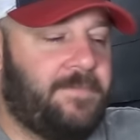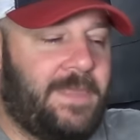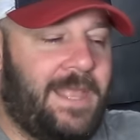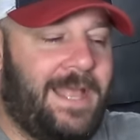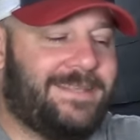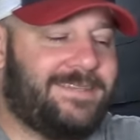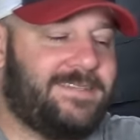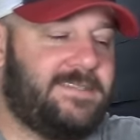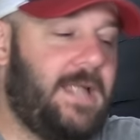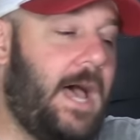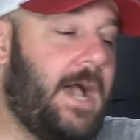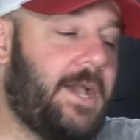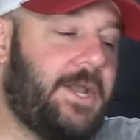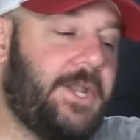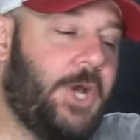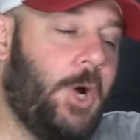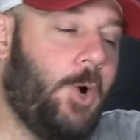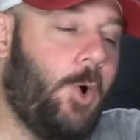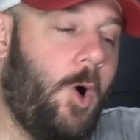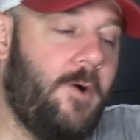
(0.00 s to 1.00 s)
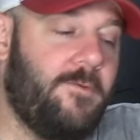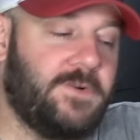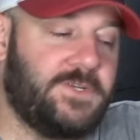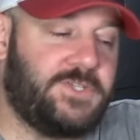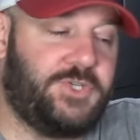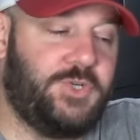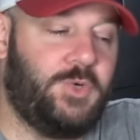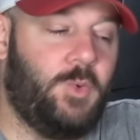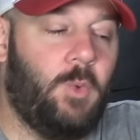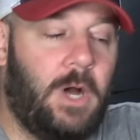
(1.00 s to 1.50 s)
it's not going to go over
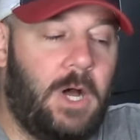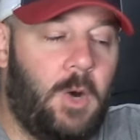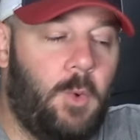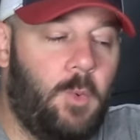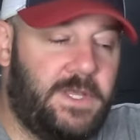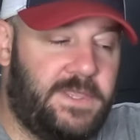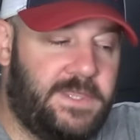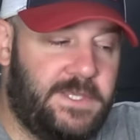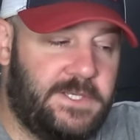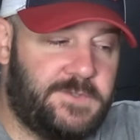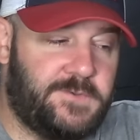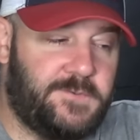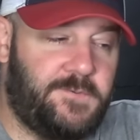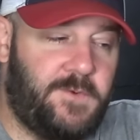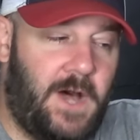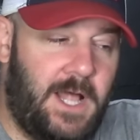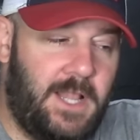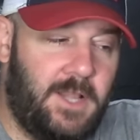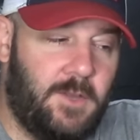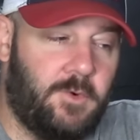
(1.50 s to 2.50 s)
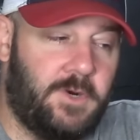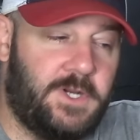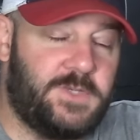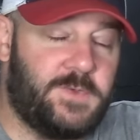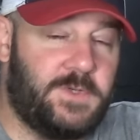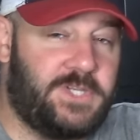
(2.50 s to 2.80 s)
too well with his followers,